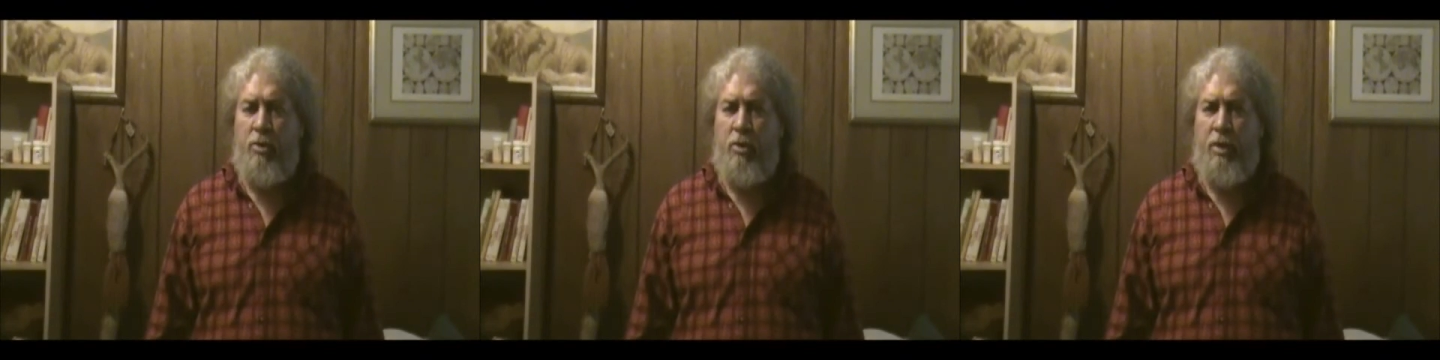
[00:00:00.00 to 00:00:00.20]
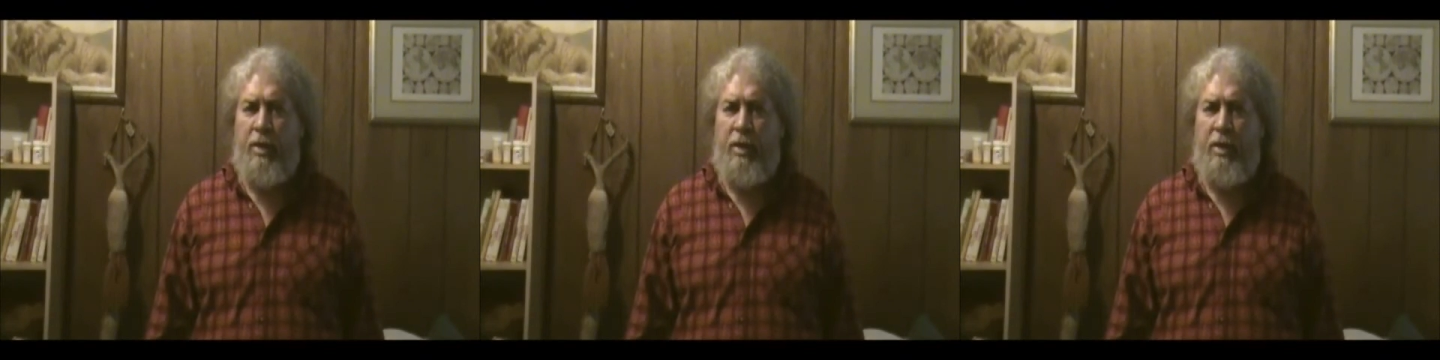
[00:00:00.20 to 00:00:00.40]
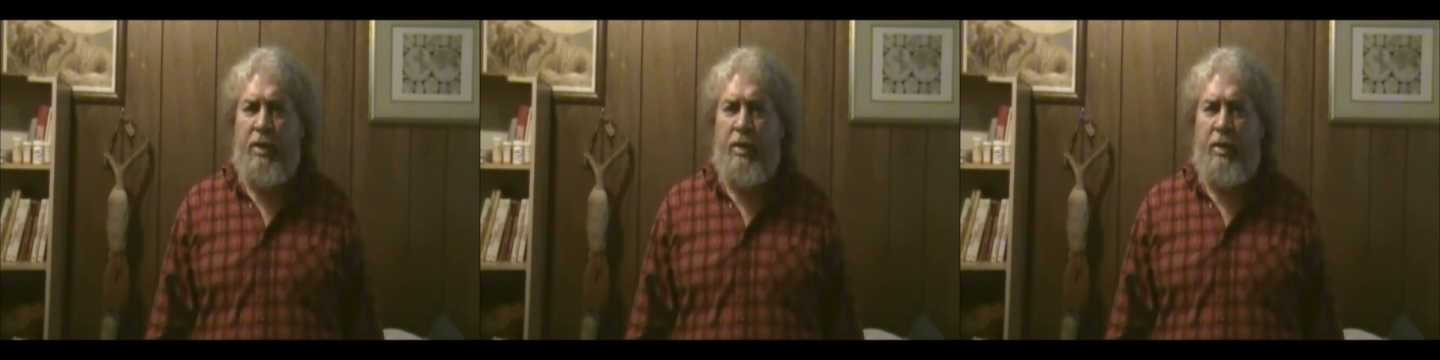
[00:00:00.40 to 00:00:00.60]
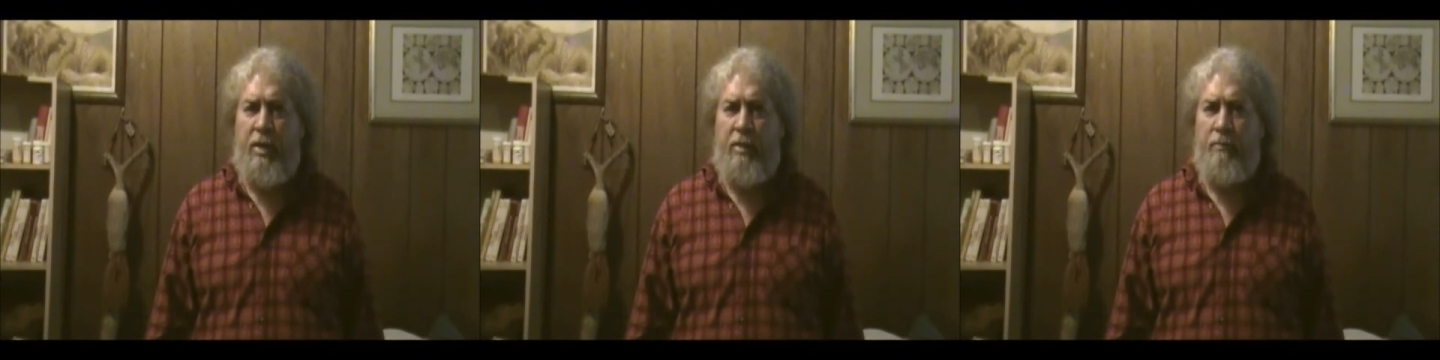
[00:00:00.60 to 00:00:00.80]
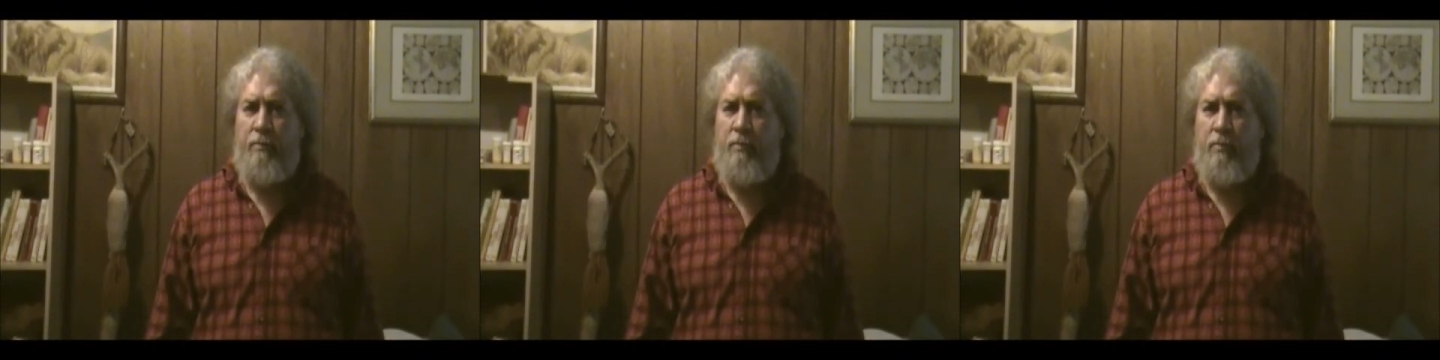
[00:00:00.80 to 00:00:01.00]

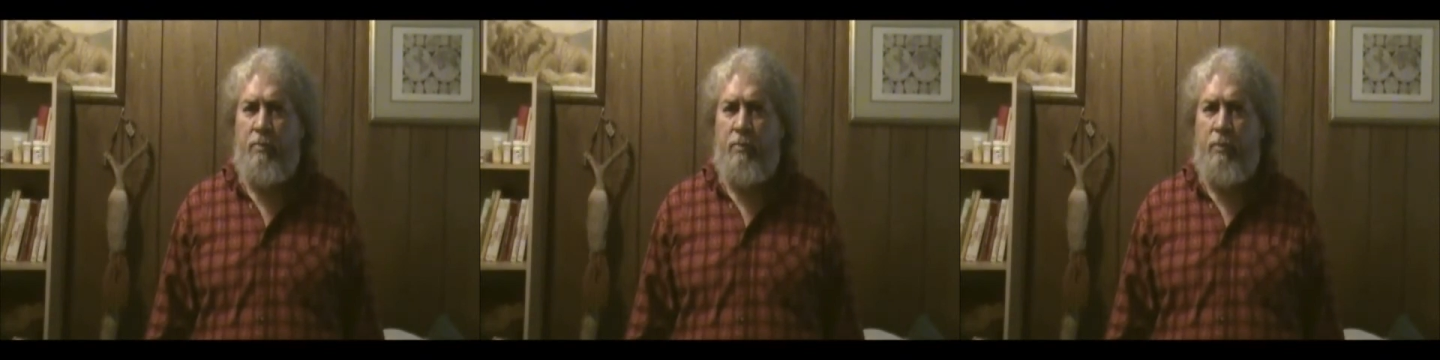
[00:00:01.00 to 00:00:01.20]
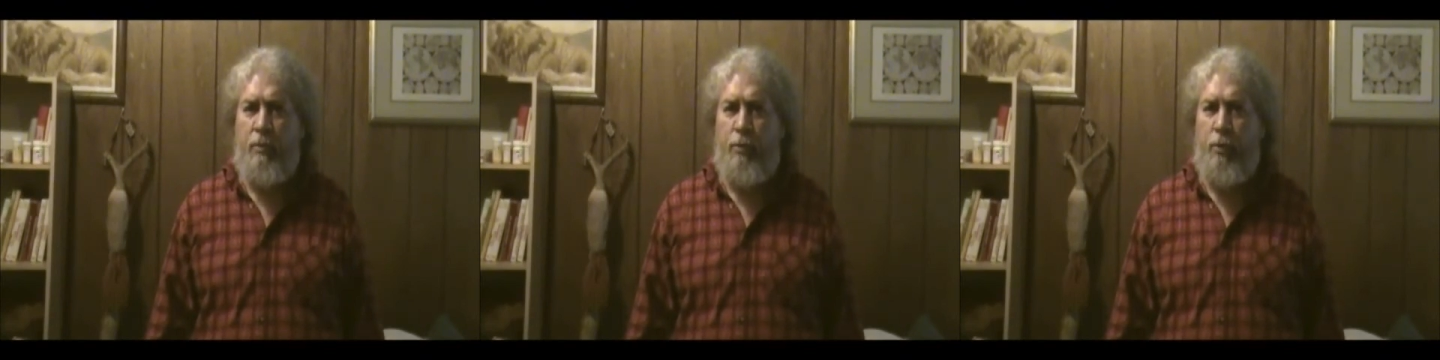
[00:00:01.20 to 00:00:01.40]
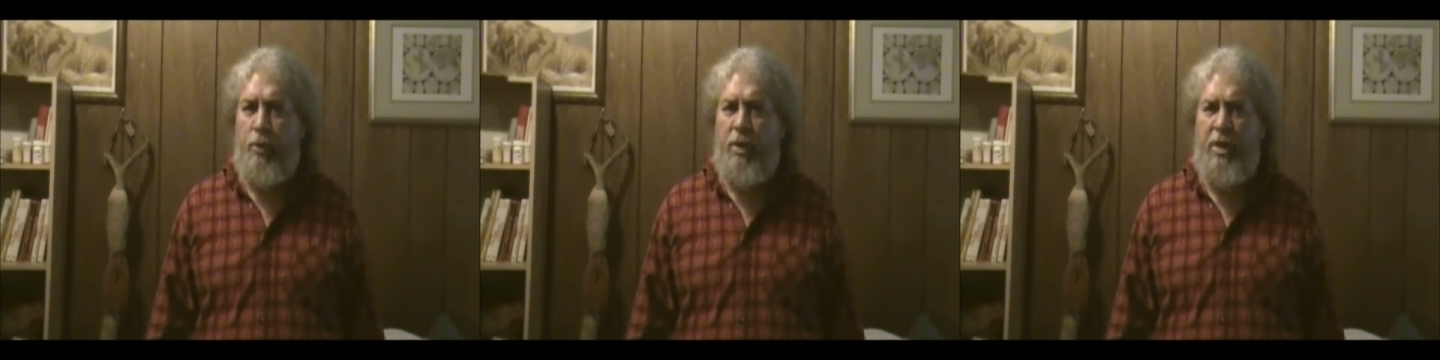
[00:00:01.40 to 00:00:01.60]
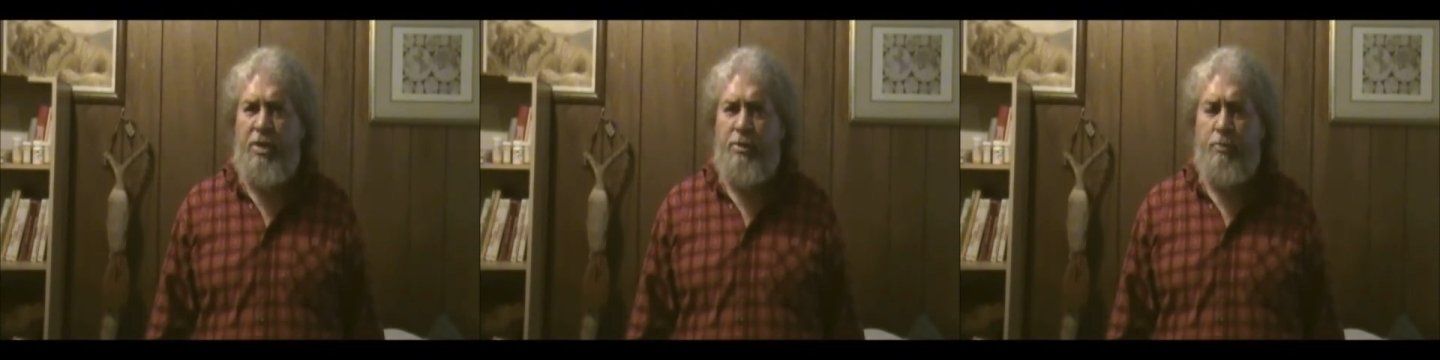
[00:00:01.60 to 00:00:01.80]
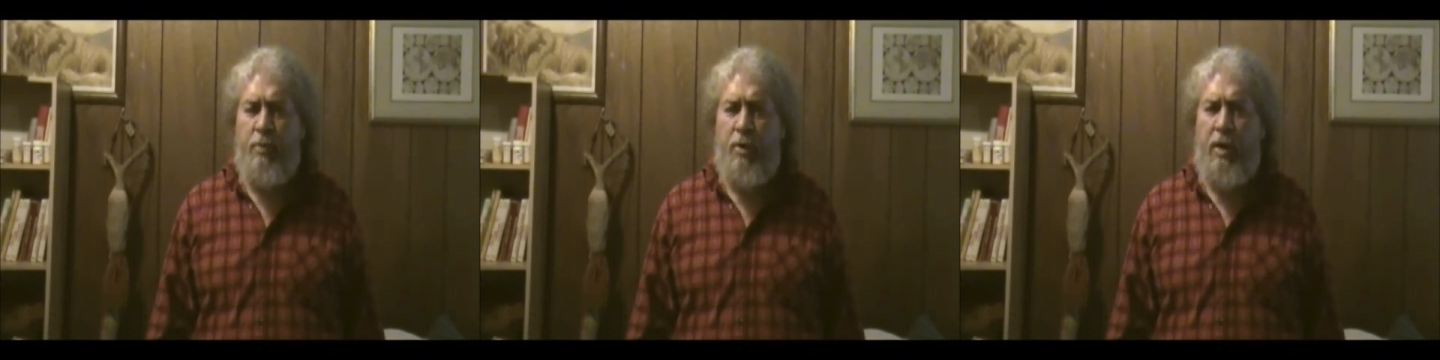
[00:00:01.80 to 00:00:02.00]
early
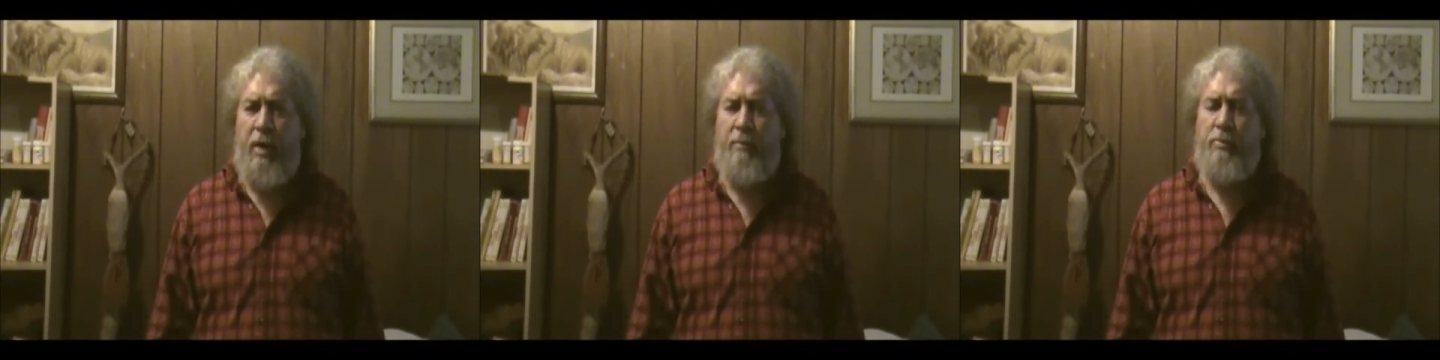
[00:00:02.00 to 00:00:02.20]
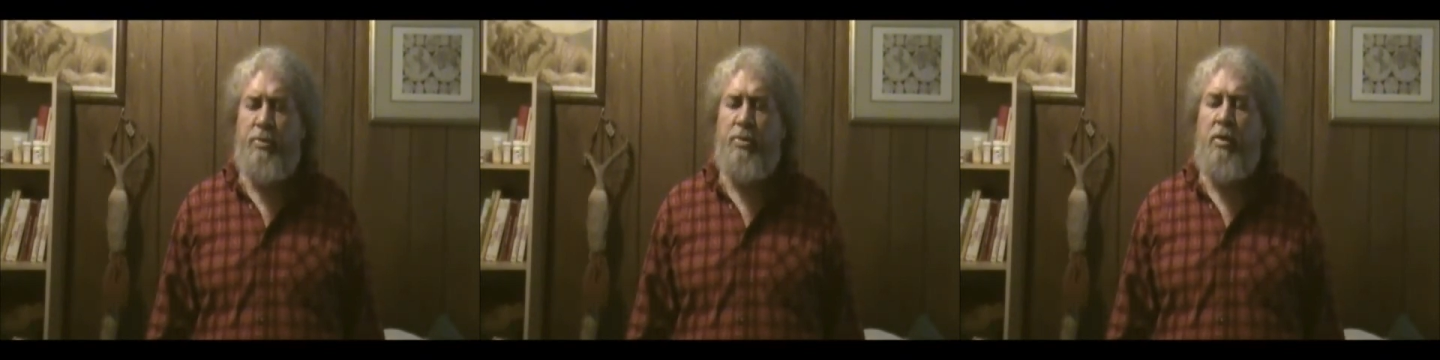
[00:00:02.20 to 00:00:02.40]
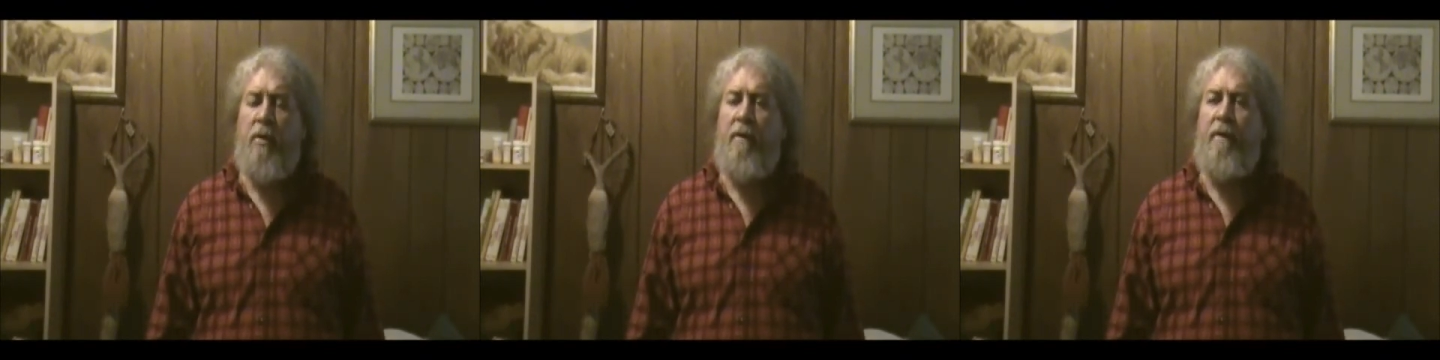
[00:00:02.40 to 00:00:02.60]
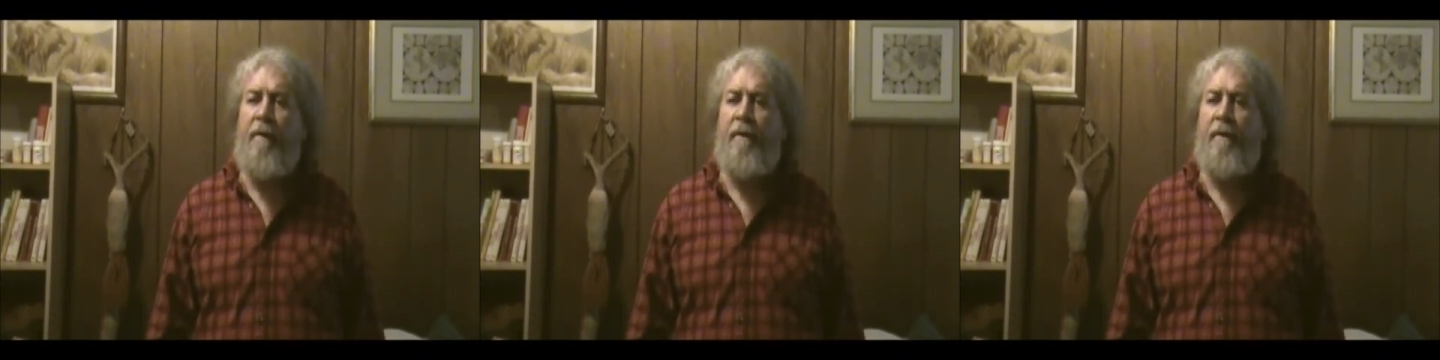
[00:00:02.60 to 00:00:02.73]
30s perhaps.